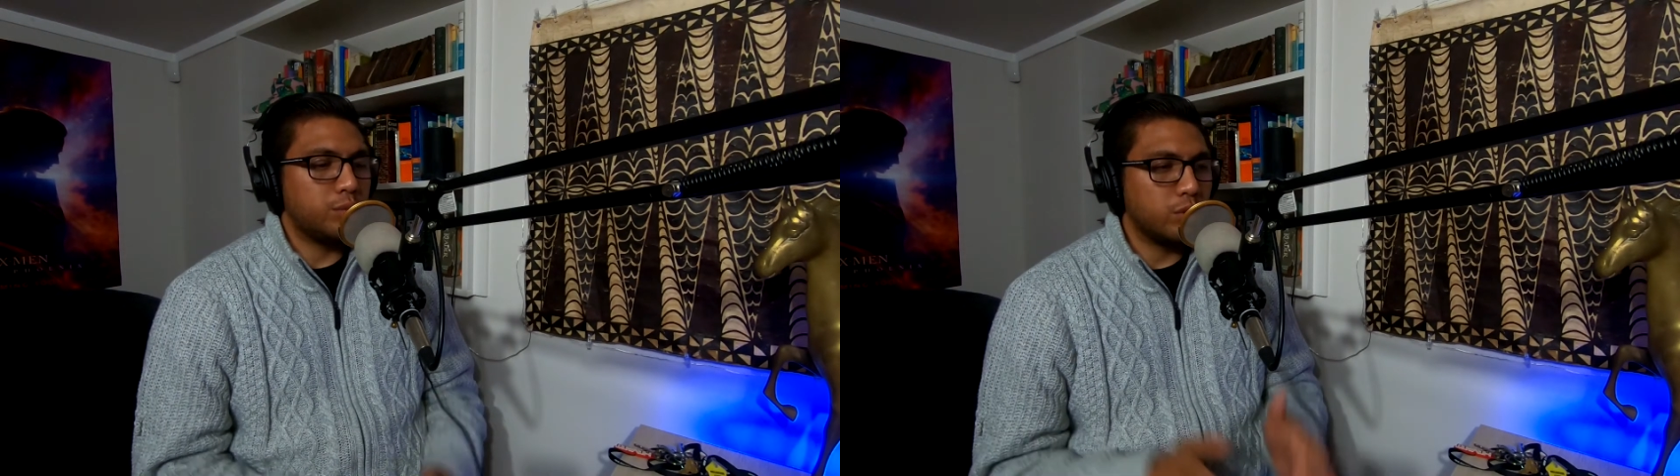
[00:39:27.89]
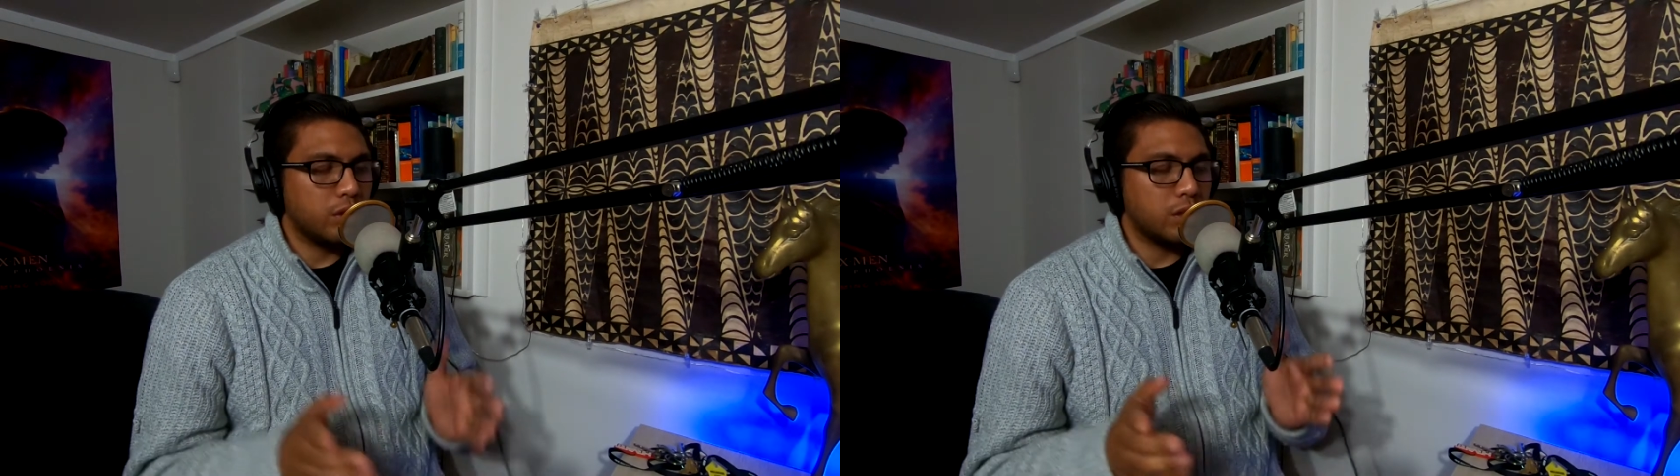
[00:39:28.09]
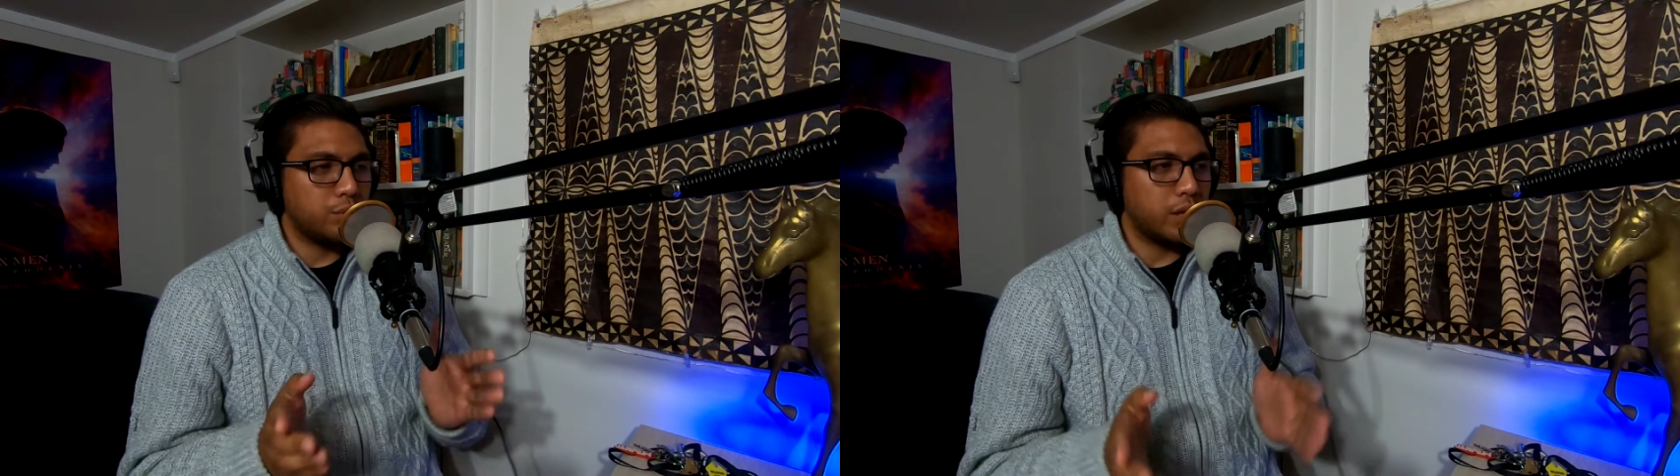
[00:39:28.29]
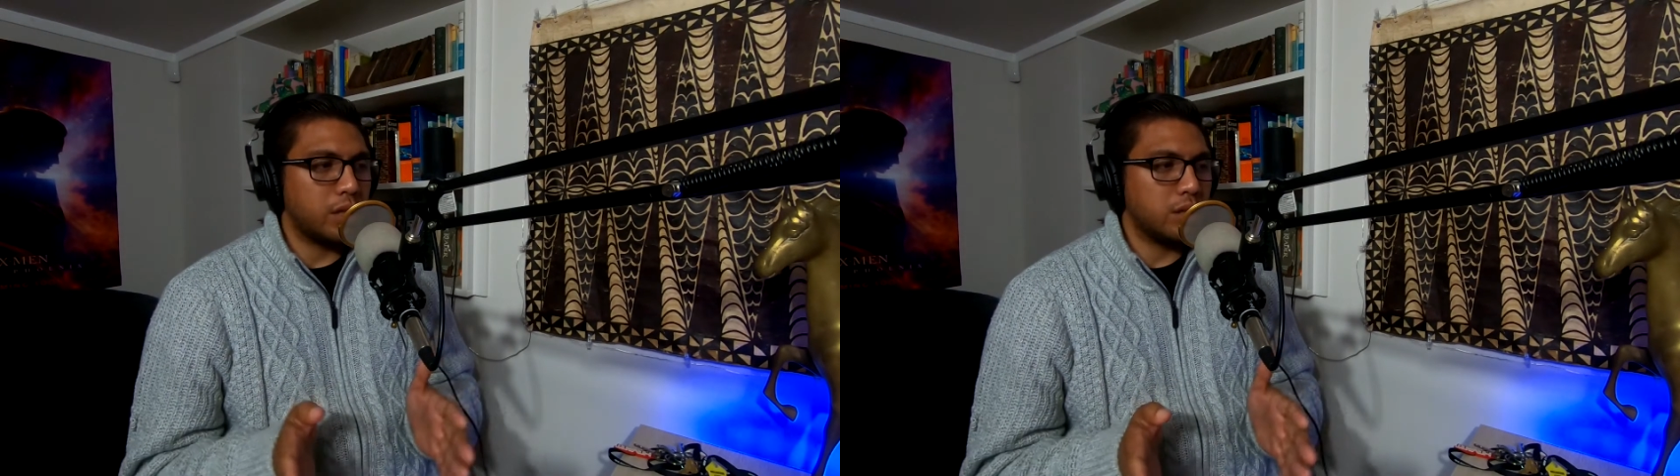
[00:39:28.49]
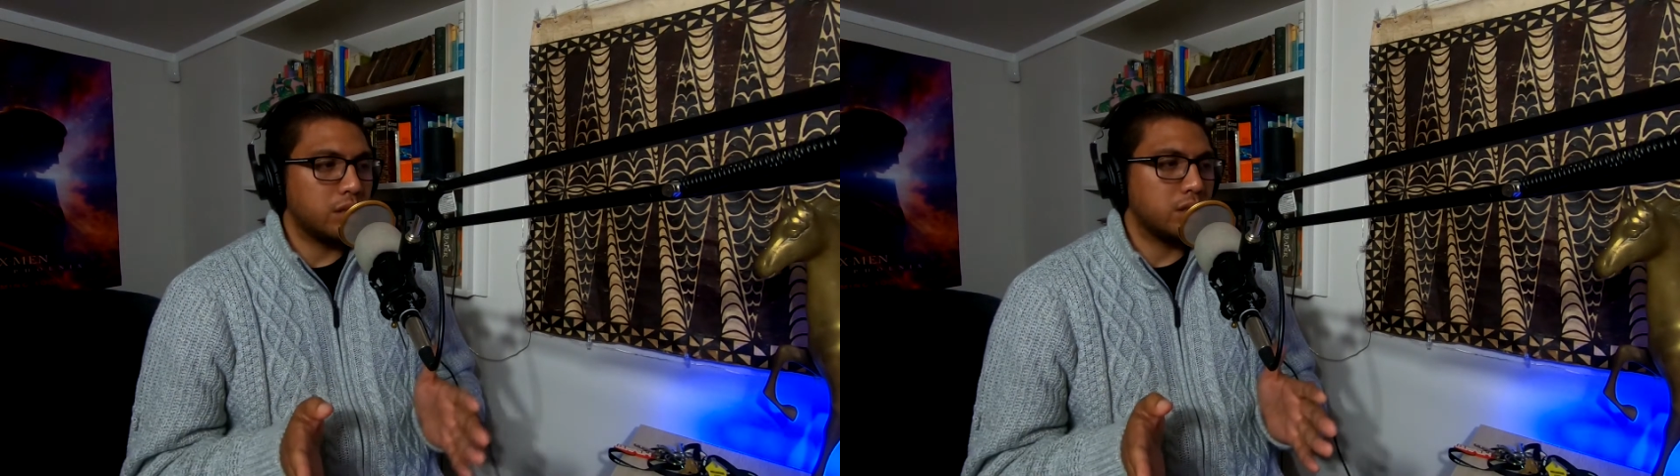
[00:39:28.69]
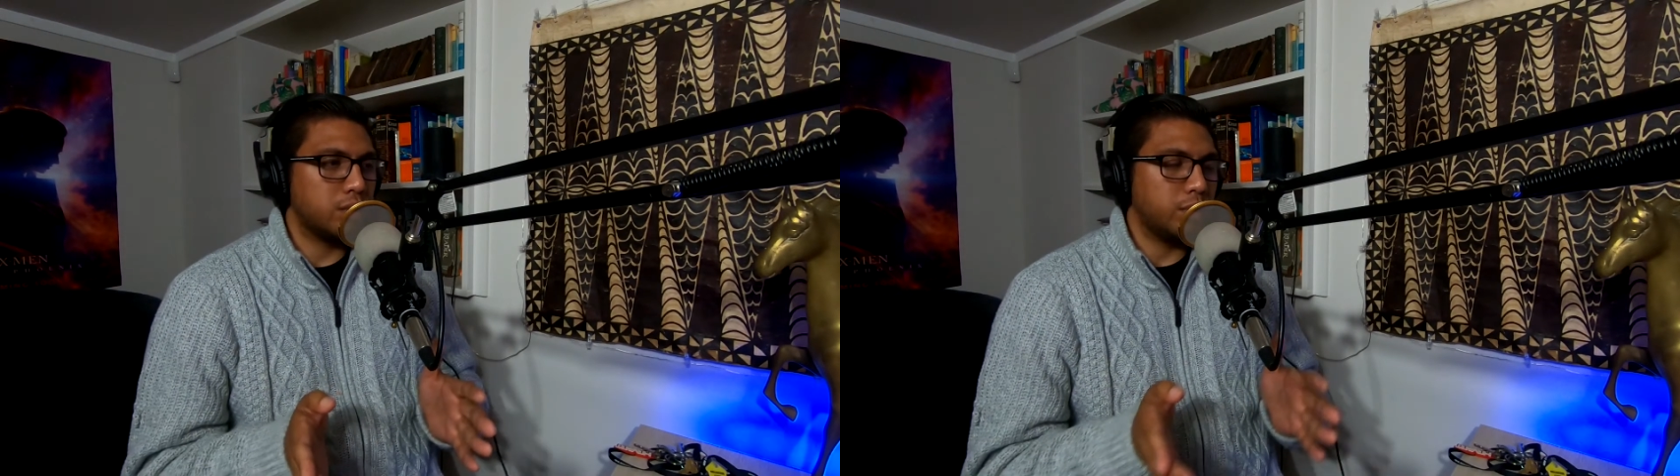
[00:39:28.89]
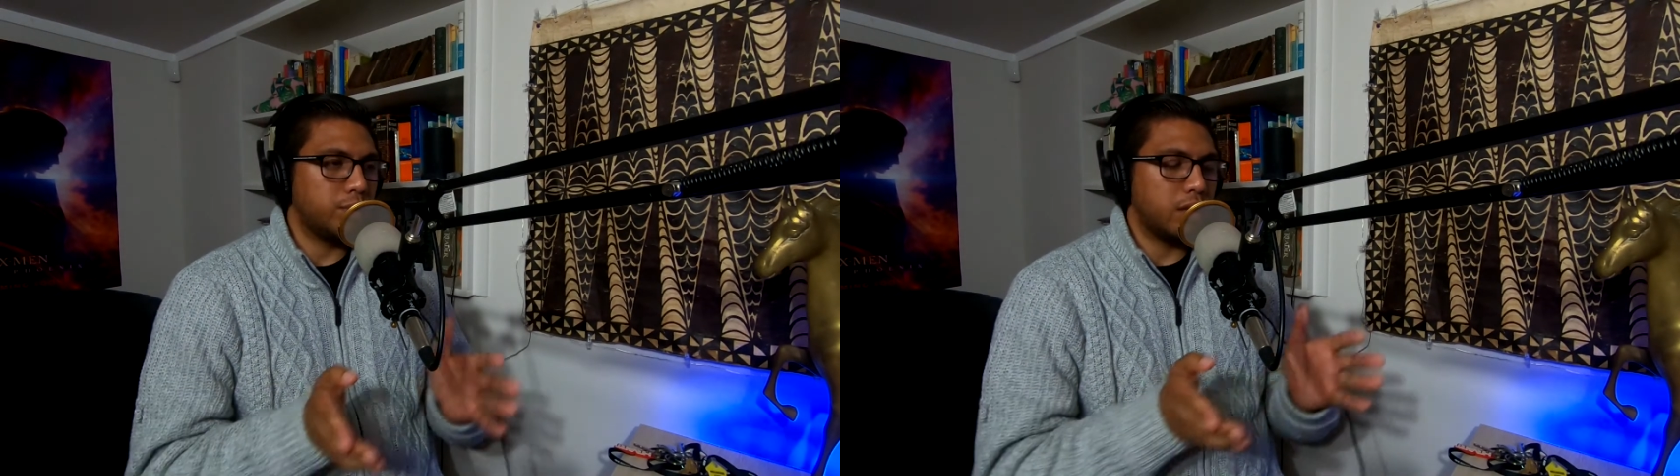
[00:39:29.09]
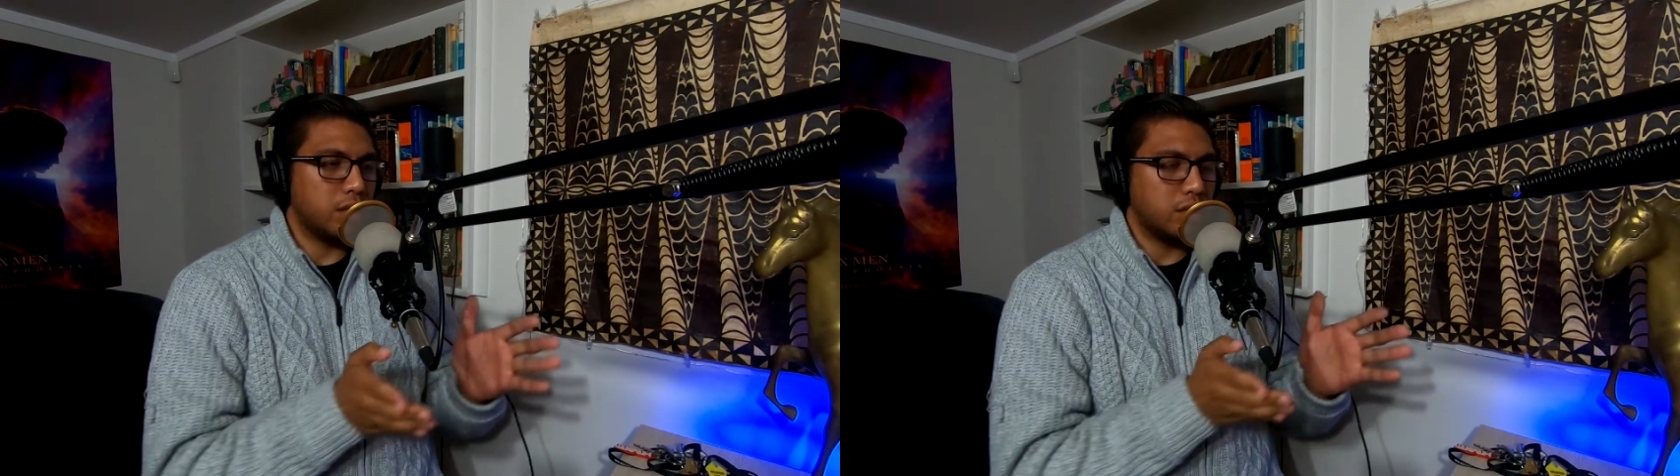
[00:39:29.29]
people got to pay to
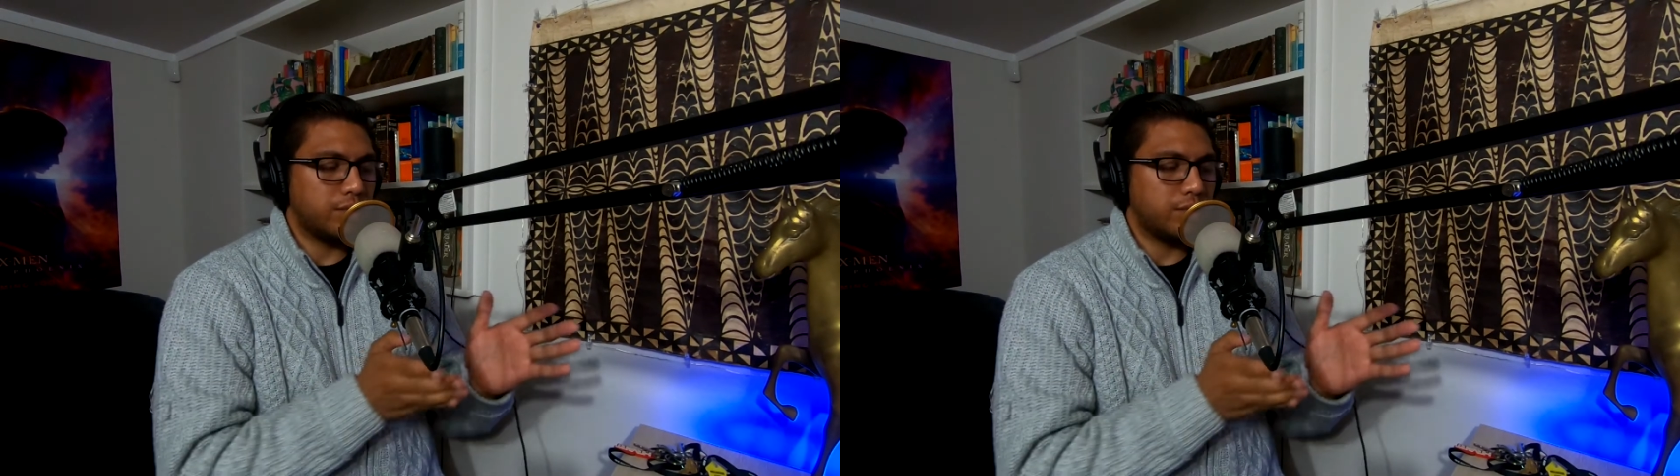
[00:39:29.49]
be part